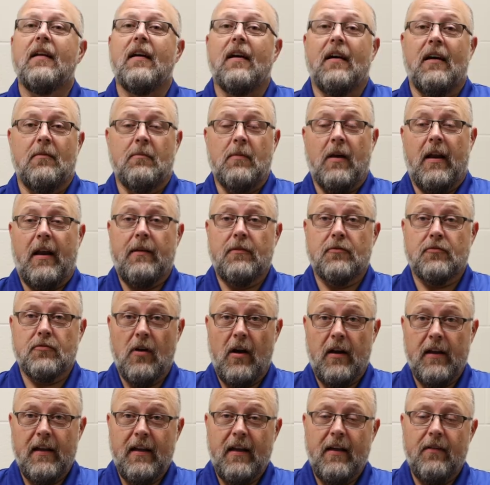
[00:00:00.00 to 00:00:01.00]
My name's
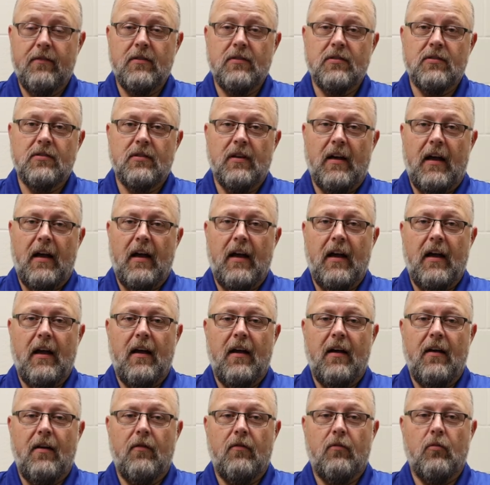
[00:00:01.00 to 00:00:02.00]
Ronnie Evans.
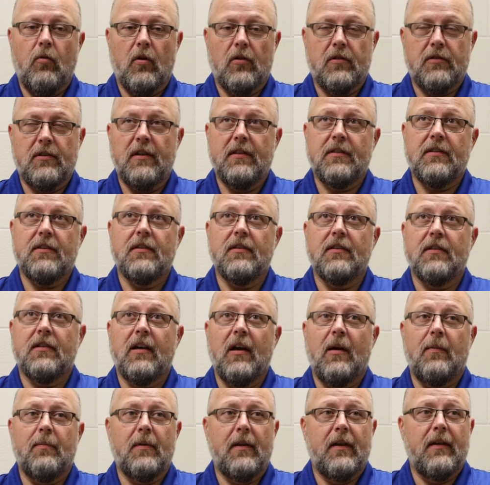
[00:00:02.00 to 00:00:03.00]
I've worked at the
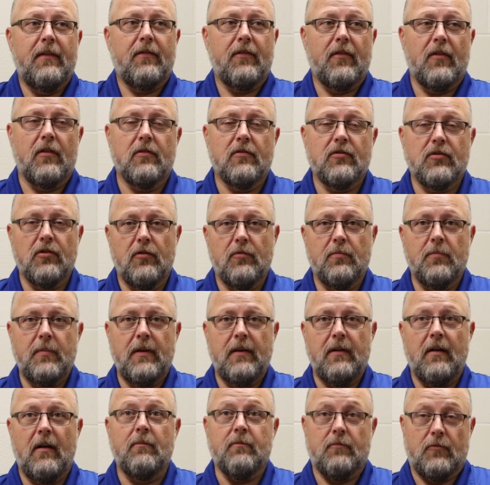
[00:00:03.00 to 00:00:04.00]
company for
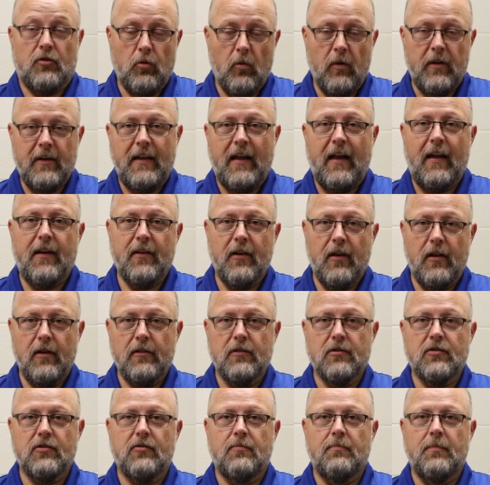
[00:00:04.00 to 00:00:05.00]
29
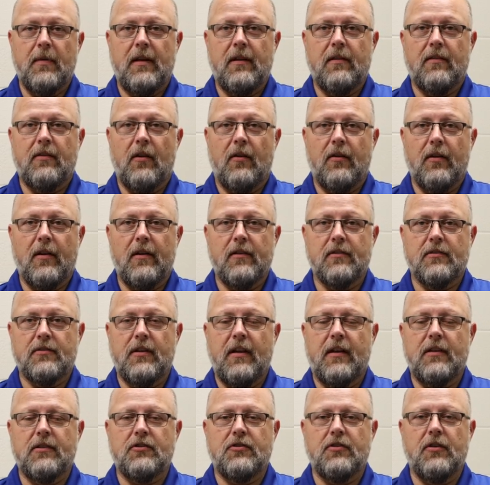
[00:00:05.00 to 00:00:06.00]
years, be 30 years
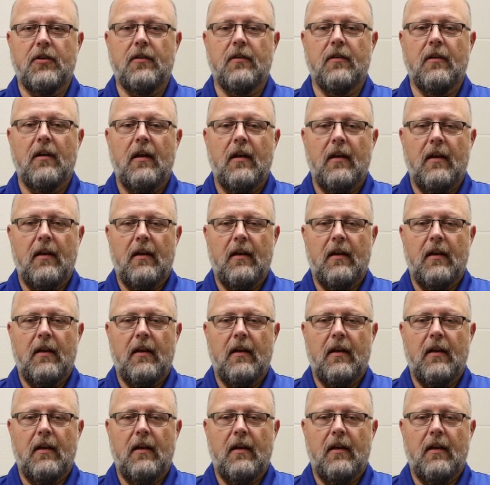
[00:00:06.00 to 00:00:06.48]
next year.